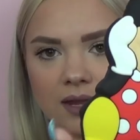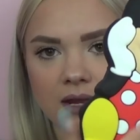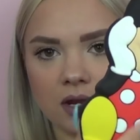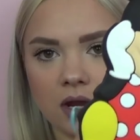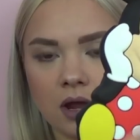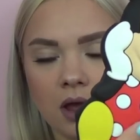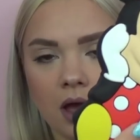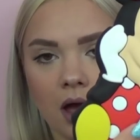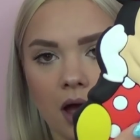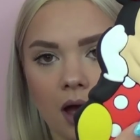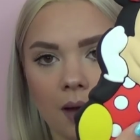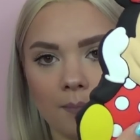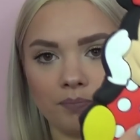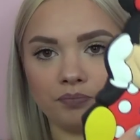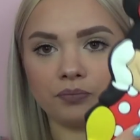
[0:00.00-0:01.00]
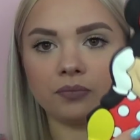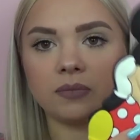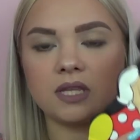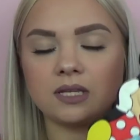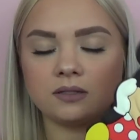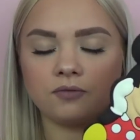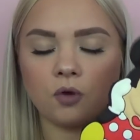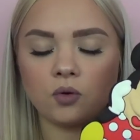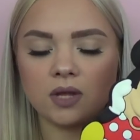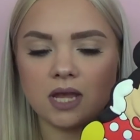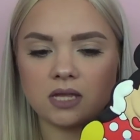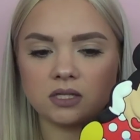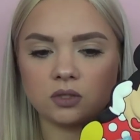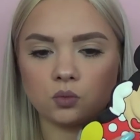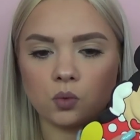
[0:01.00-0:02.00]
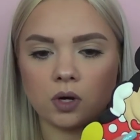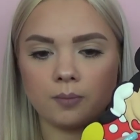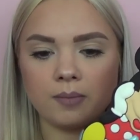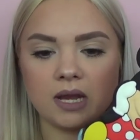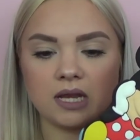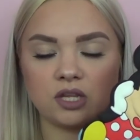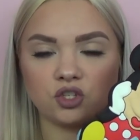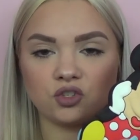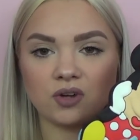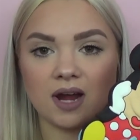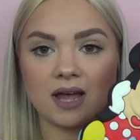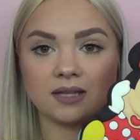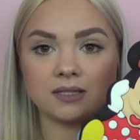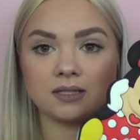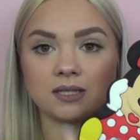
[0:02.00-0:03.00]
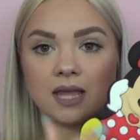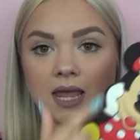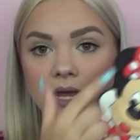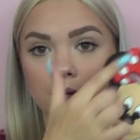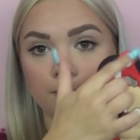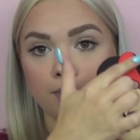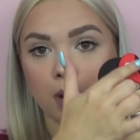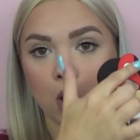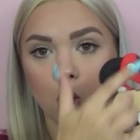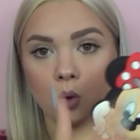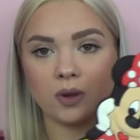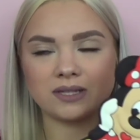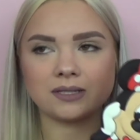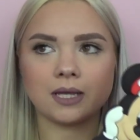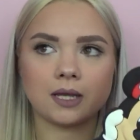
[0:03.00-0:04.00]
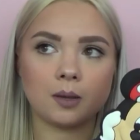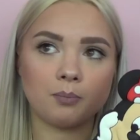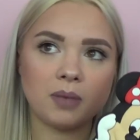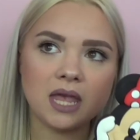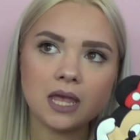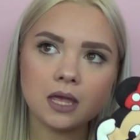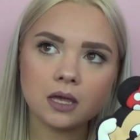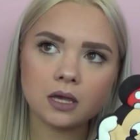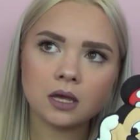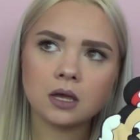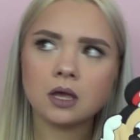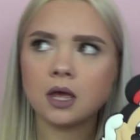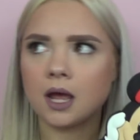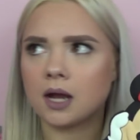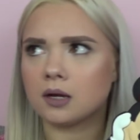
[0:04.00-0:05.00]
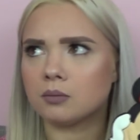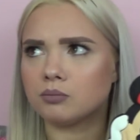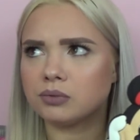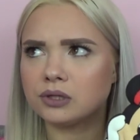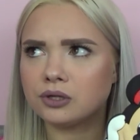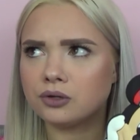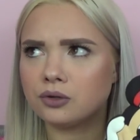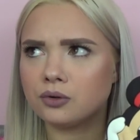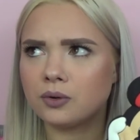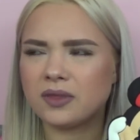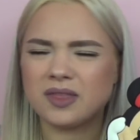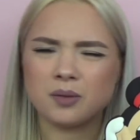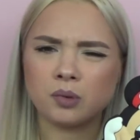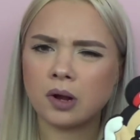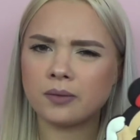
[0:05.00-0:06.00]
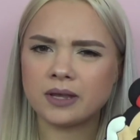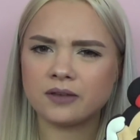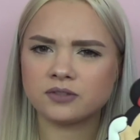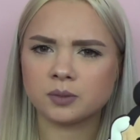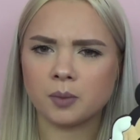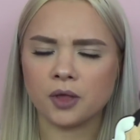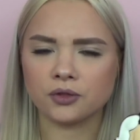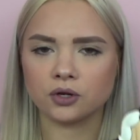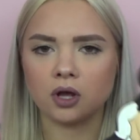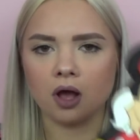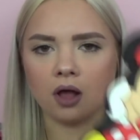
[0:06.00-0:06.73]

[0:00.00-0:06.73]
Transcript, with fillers: like These phone cases were a Minnie's dress and Beau is like a pink and a blue, and they probably have some other